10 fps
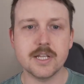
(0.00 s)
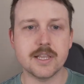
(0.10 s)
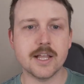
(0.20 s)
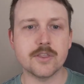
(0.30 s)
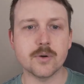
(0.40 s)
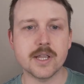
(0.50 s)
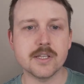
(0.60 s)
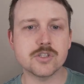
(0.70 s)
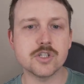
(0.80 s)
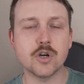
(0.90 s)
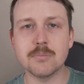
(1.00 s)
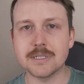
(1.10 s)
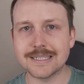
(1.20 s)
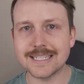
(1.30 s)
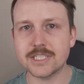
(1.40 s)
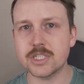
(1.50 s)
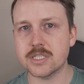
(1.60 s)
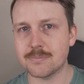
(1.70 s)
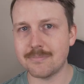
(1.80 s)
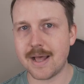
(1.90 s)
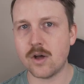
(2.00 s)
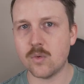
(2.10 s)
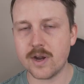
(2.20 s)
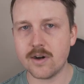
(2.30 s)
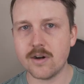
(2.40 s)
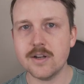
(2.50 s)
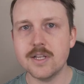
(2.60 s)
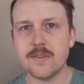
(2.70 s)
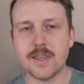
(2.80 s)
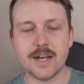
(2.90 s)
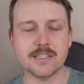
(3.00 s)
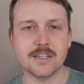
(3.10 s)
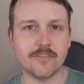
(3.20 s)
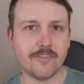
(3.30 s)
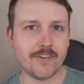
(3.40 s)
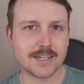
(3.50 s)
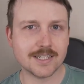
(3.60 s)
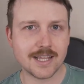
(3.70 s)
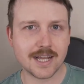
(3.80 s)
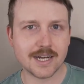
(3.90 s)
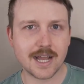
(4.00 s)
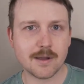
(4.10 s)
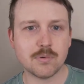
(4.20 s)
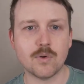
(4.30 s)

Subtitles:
that there is no malicious malware that has infected that app,